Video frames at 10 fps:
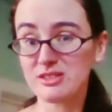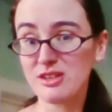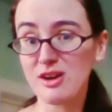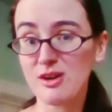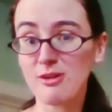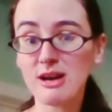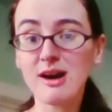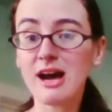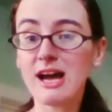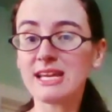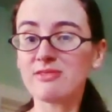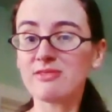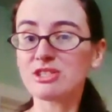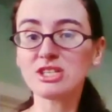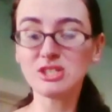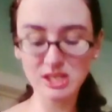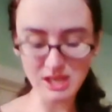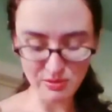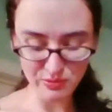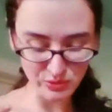So I gave it just
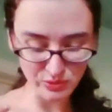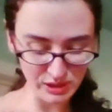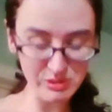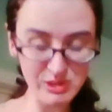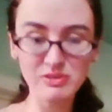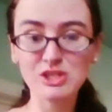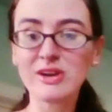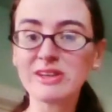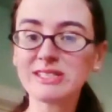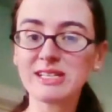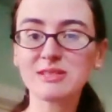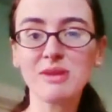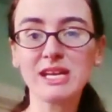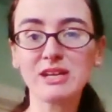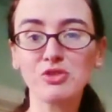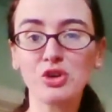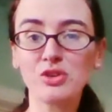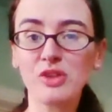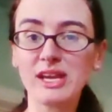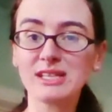enough, little bit of distressing to make it look
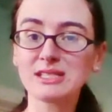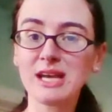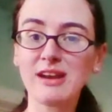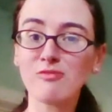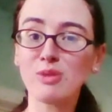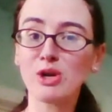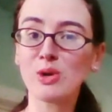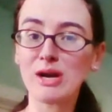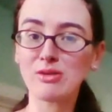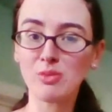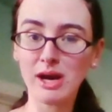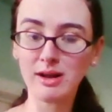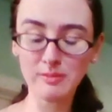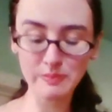like it's kind of been around a while.